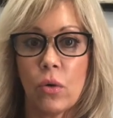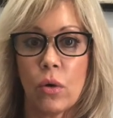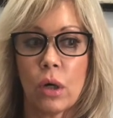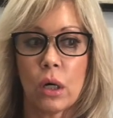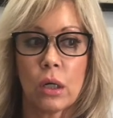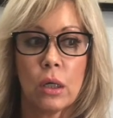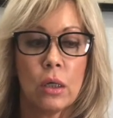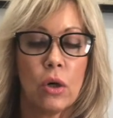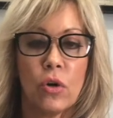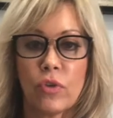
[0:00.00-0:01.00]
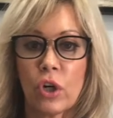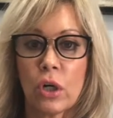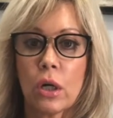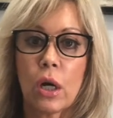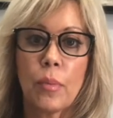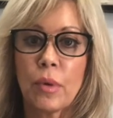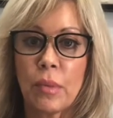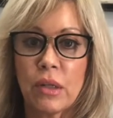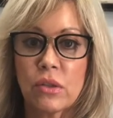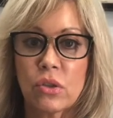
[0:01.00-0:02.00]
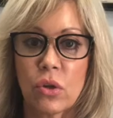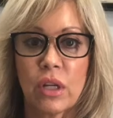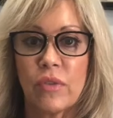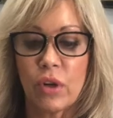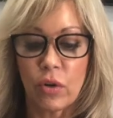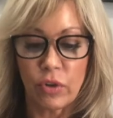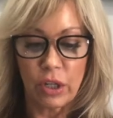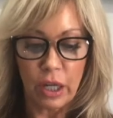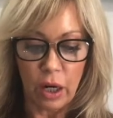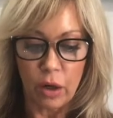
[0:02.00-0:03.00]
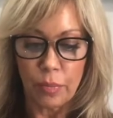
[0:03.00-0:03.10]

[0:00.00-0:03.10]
or over a couple months, or even over a year.